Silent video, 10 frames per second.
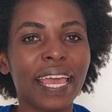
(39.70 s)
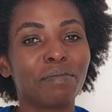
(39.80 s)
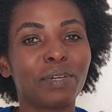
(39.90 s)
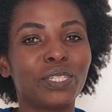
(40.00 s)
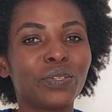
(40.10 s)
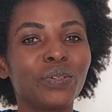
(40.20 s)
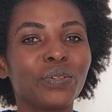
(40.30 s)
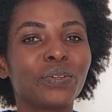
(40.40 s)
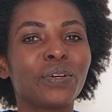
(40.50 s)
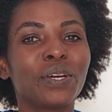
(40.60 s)
Number
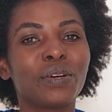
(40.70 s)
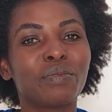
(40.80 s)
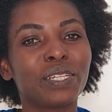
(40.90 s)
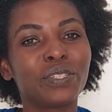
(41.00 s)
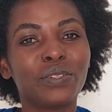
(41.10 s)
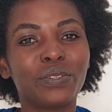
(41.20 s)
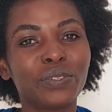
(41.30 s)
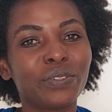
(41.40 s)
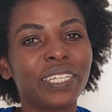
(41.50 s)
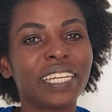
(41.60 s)
two, what do
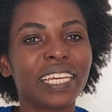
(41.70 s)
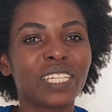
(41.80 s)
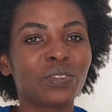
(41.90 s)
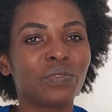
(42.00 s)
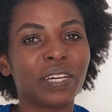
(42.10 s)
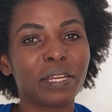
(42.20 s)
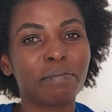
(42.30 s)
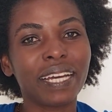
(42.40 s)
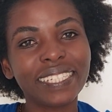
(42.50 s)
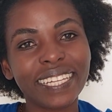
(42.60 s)
you do in case of an
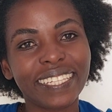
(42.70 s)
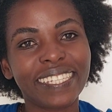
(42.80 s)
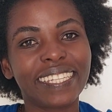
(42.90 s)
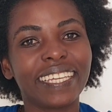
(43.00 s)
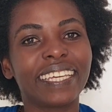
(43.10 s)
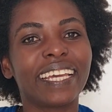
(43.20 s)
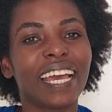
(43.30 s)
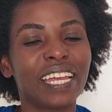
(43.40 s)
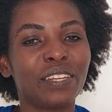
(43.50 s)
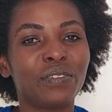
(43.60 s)
emergency
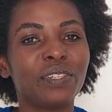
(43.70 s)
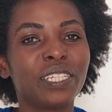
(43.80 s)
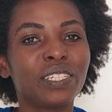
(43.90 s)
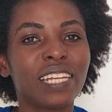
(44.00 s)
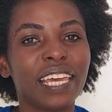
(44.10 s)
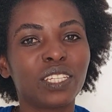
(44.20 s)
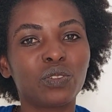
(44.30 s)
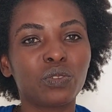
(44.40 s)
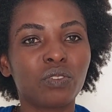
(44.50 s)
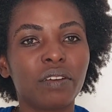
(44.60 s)
and you need
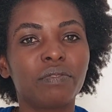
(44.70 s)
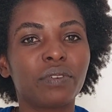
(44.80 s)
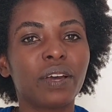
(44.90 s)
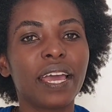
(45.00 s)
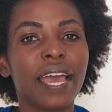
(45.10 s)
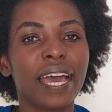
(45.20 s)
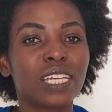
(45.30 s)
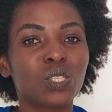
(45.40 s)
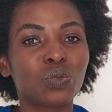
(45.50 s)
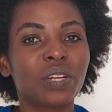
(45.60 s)
to travel
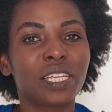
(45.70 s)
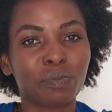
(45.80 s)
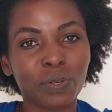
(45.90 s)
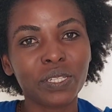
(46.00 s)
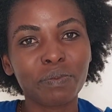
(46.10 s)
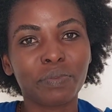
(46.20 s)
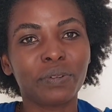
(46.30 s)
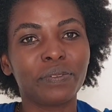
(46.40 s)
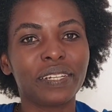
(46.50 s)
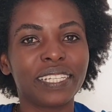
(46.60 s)
as soon as
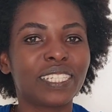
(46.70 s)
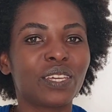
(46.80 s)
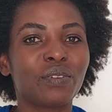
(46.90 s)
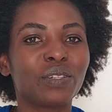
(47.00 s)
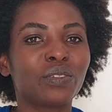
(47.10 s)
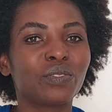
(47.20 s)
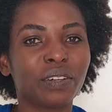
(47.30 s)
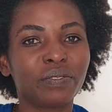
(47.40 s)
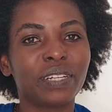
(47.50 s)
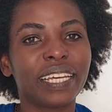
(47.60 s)
possible? Let's say you want to
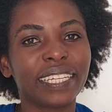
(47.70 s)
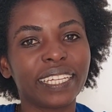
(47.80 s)
travel